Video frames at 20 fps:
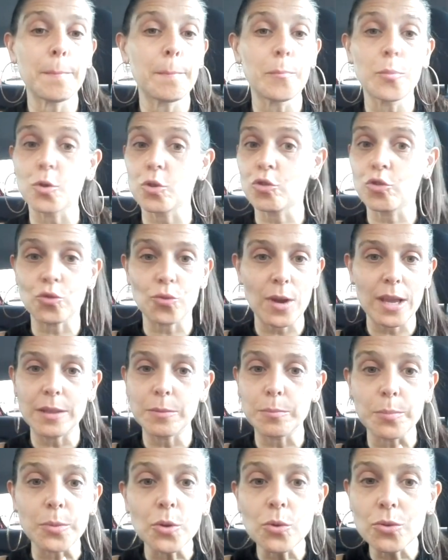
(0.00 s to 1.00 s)

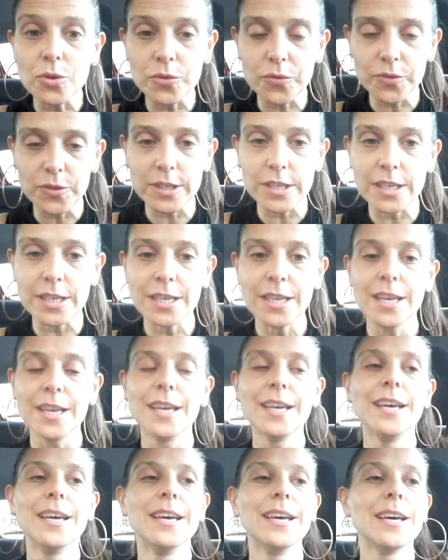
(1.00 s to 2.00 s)
portrayed beautifully.
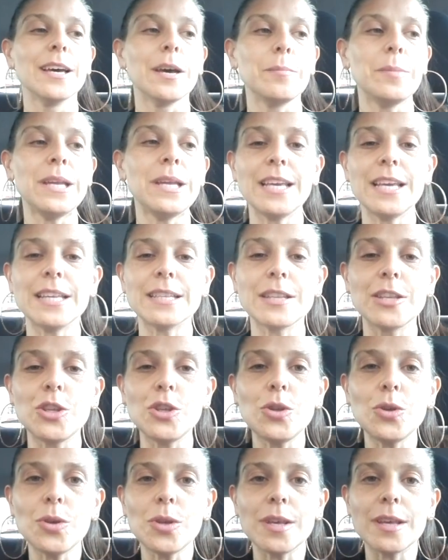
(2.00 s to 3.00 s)
I mean,
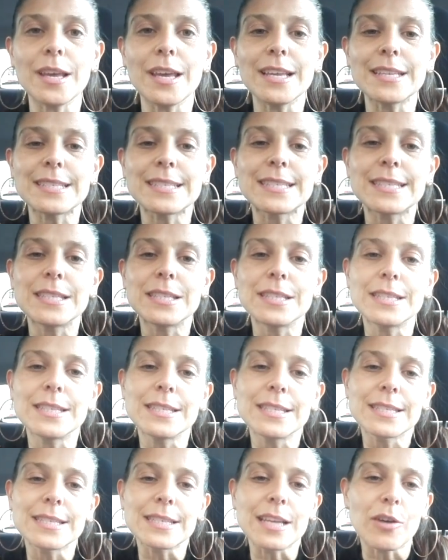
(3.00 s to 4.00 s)
it's
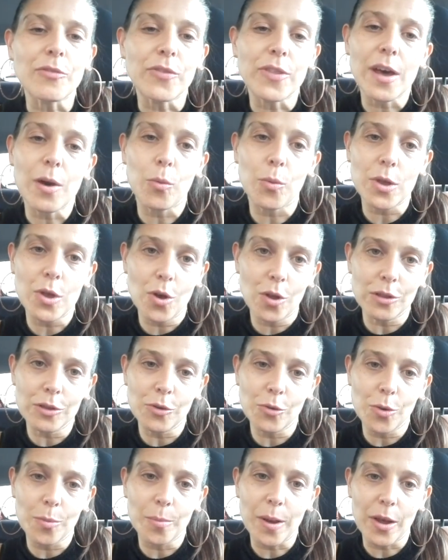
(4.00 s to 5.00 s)
the stuff that we all
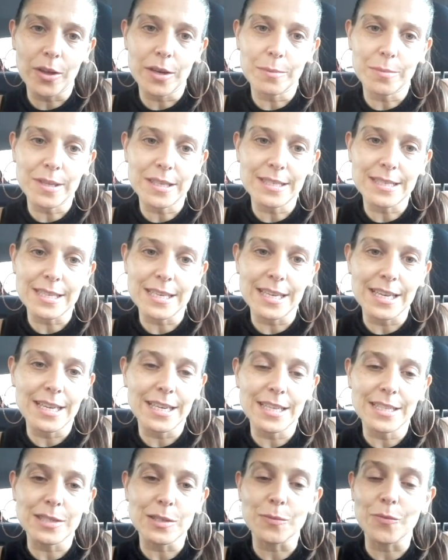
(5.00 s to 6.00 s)
know about Ibiza,
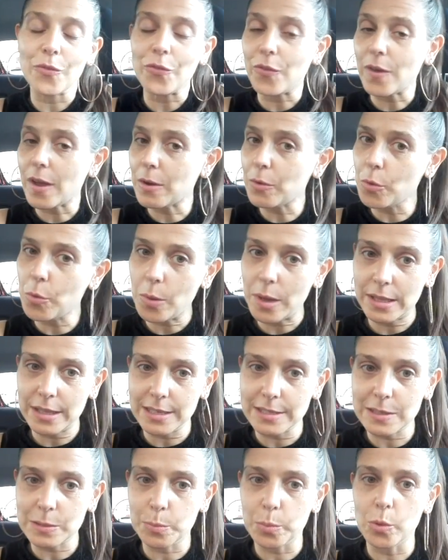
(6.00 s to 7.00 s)
and it's very well
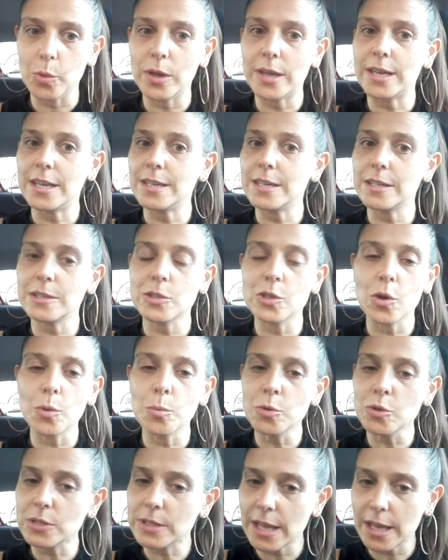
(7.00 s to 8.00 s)
exploited. It's
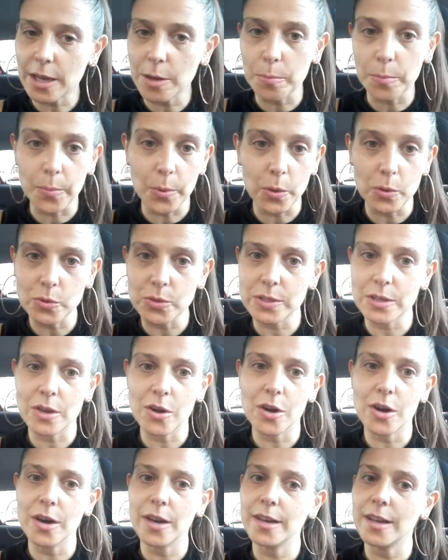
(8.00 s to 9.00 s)
almost like a
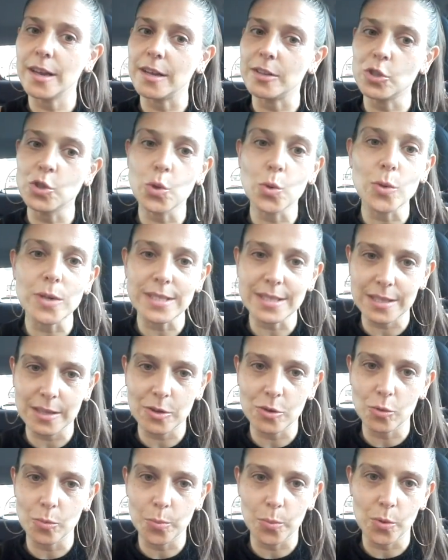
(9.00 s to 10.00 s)
postcard, a
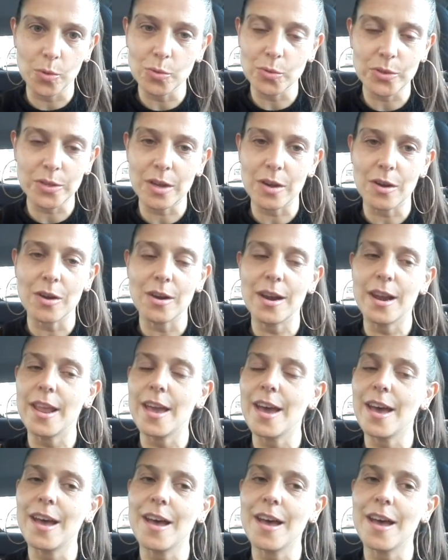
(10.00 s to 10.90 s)
touristical postcard.